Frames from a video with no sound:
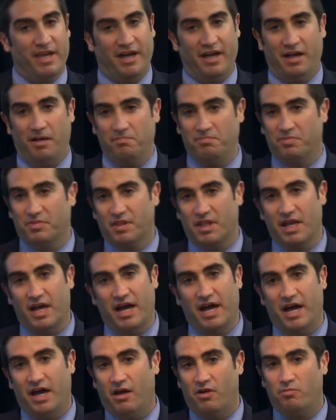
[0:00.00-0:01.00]
um,
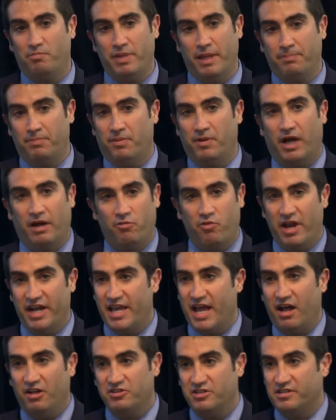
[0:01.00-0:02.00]
uh, a
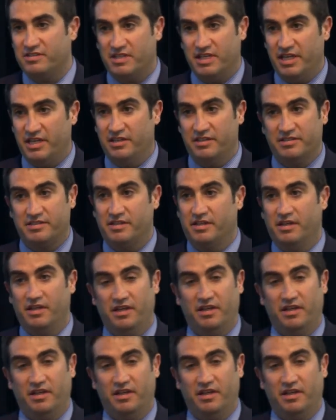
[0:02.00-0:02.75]
radiologist is